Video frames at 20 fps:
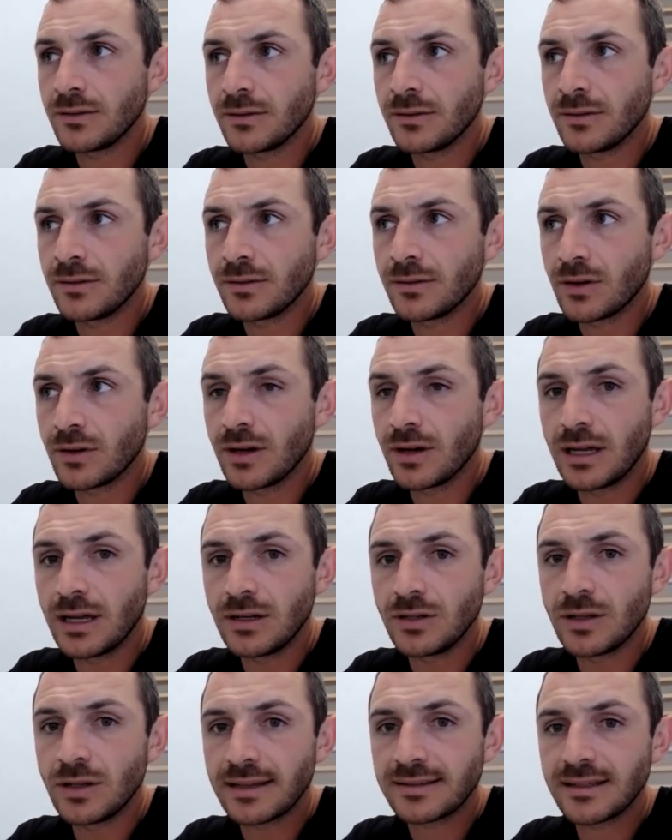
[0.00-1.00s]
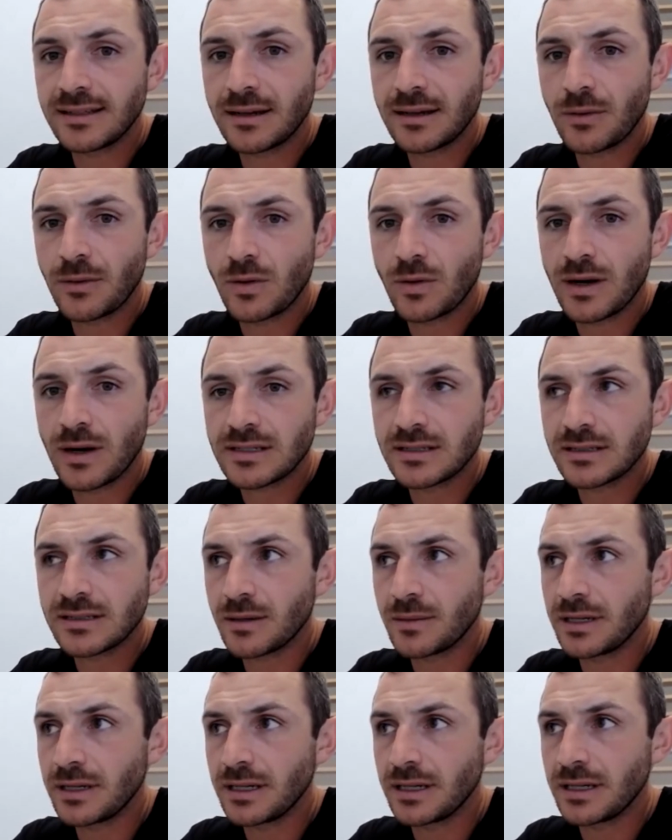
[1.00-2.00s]
So go ahead and do that. I see a couple of questions
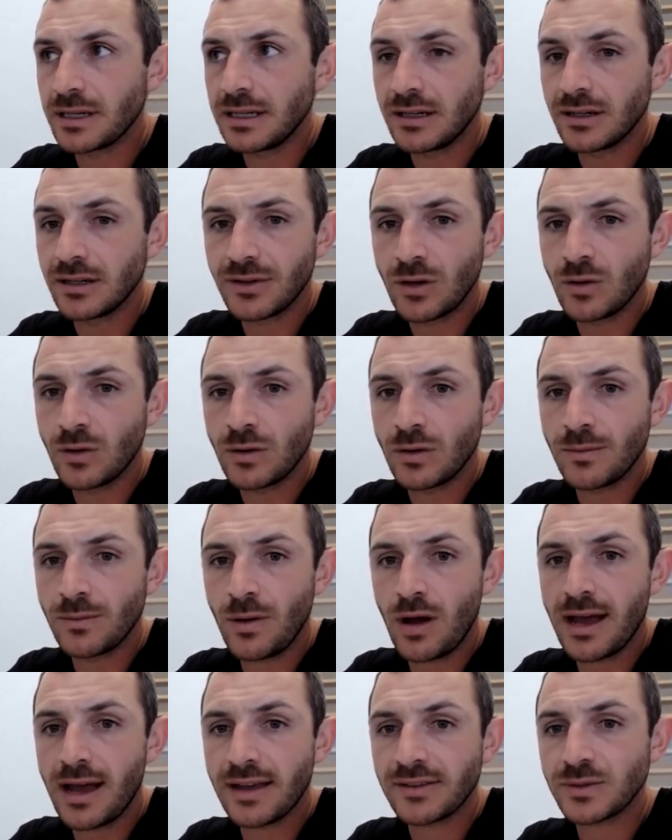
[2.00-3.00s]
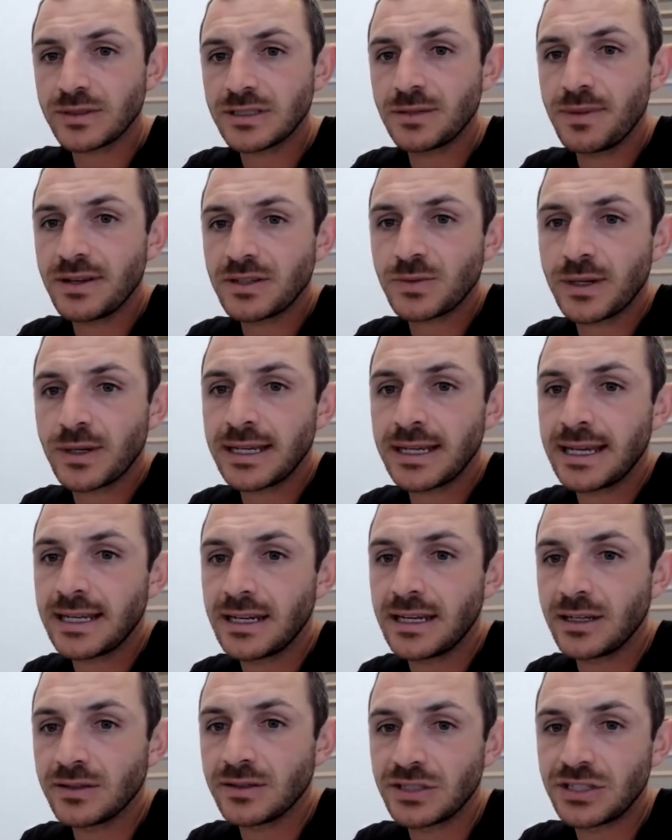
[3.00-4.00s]
coming in here. So Paul asks, what's the best way to get
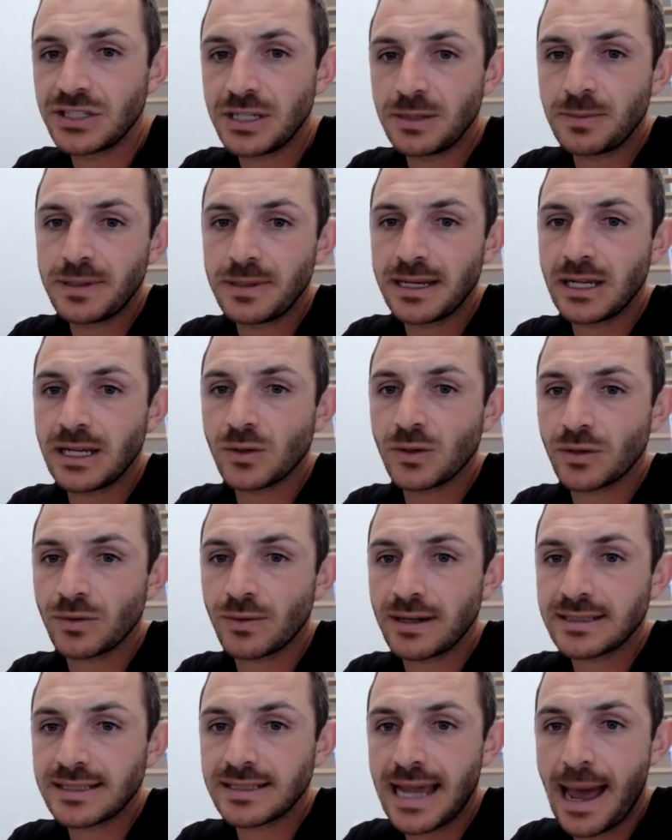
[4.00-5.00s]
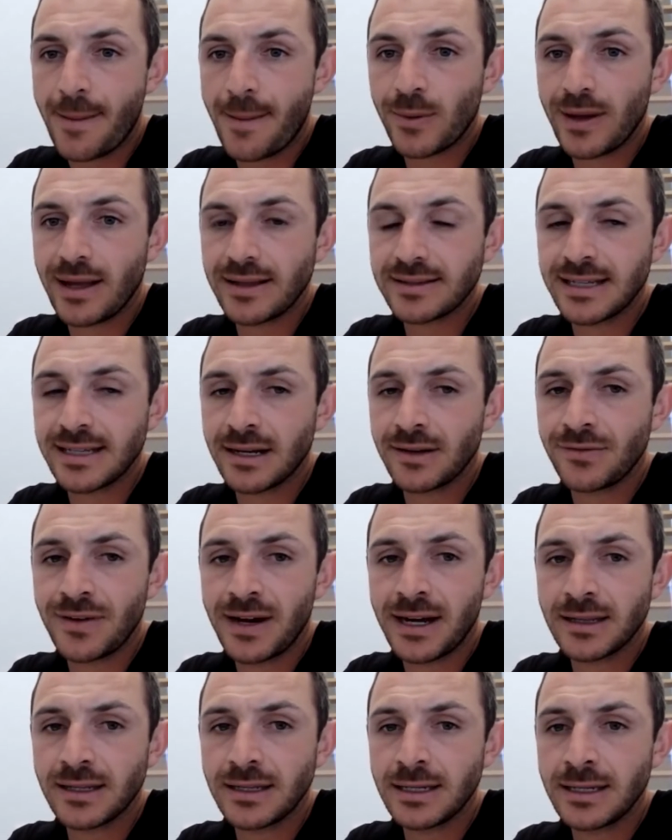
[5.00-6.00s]
in deals at GP in order to raise capital outside of
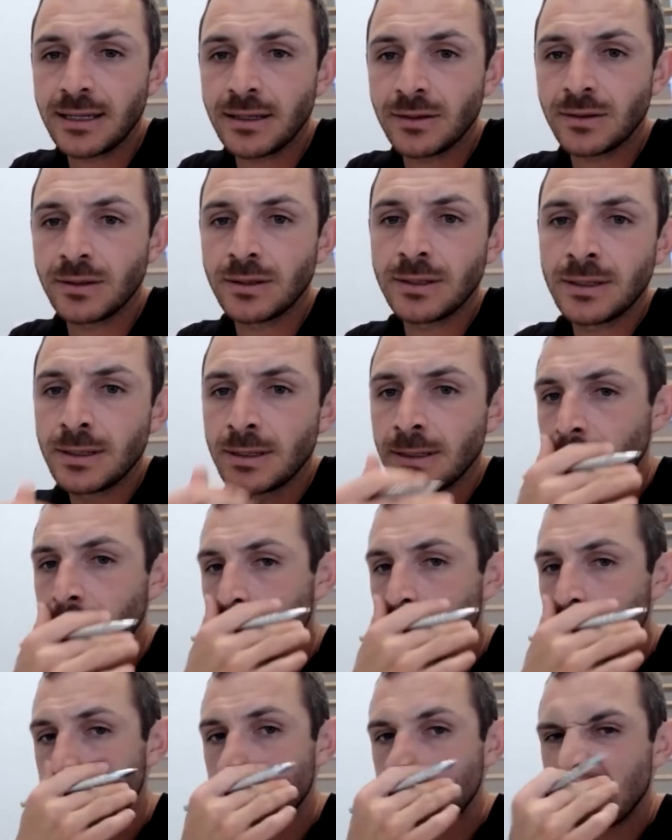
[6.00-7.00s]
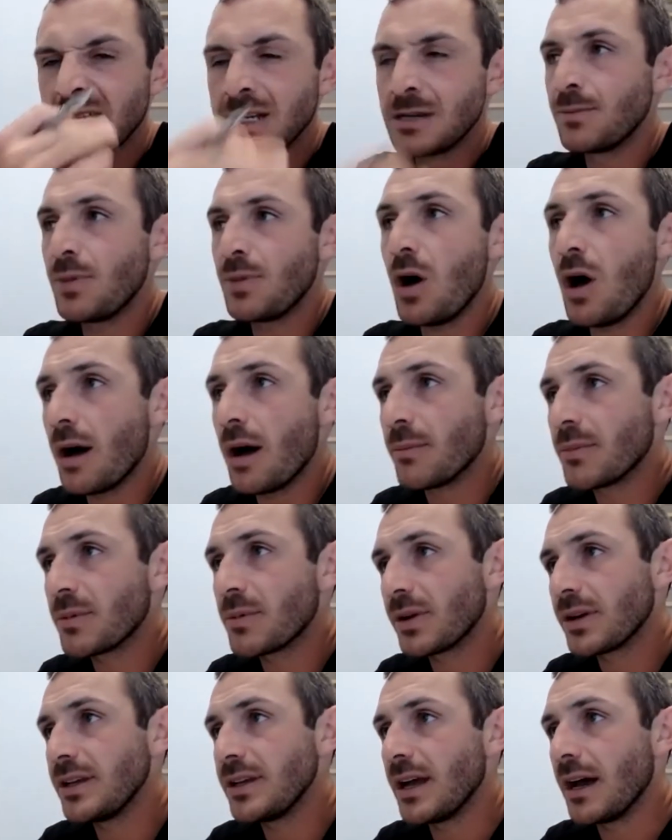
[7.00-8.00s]
finding the deal? Paul, I'm going to
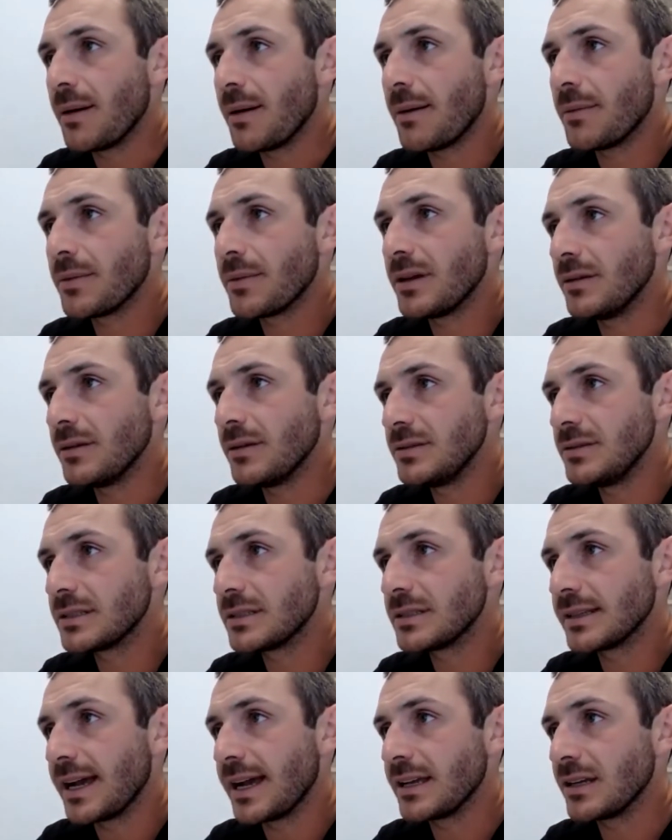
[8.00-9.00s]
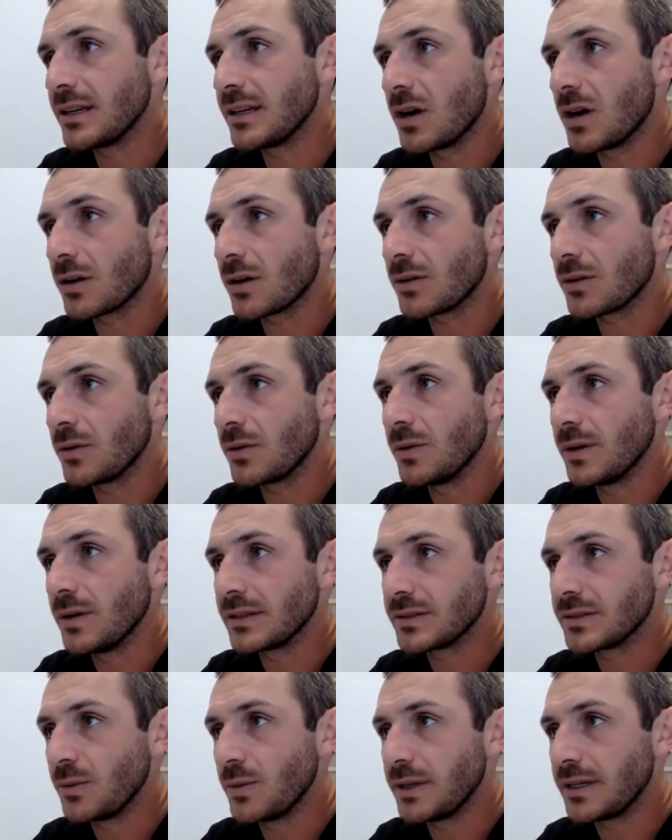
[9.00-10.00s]
bring you up. I'm going to just allow you to talk real
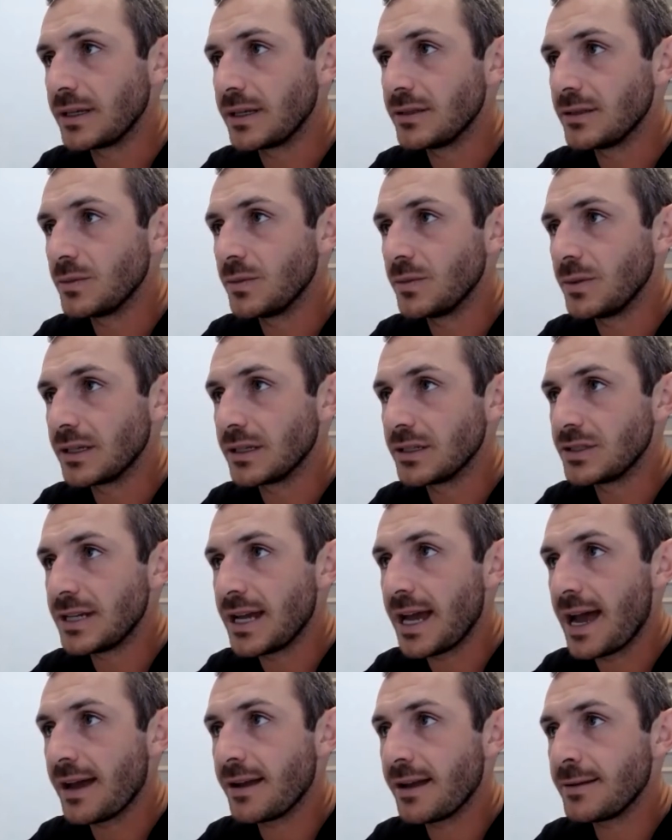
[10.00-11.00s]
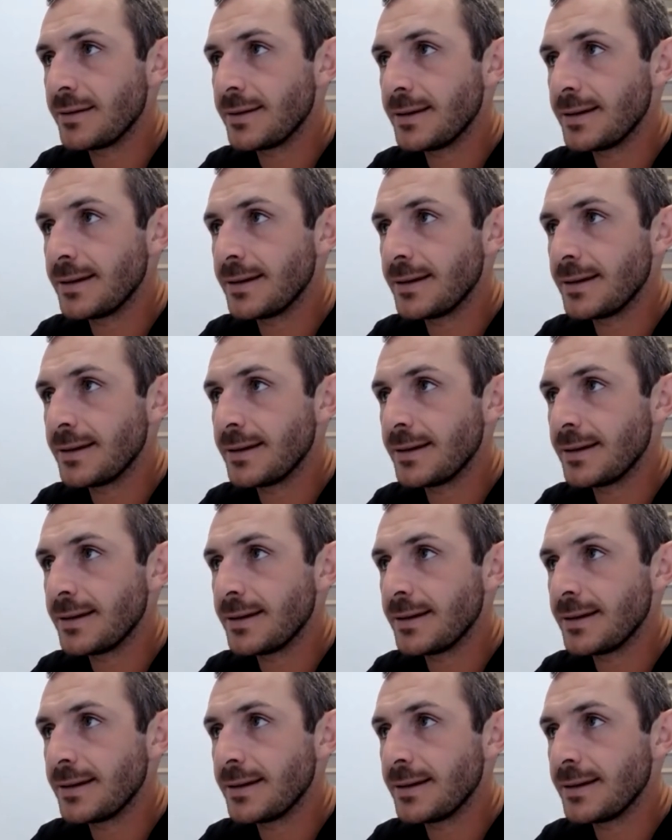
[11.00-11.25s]
quick so we can chat.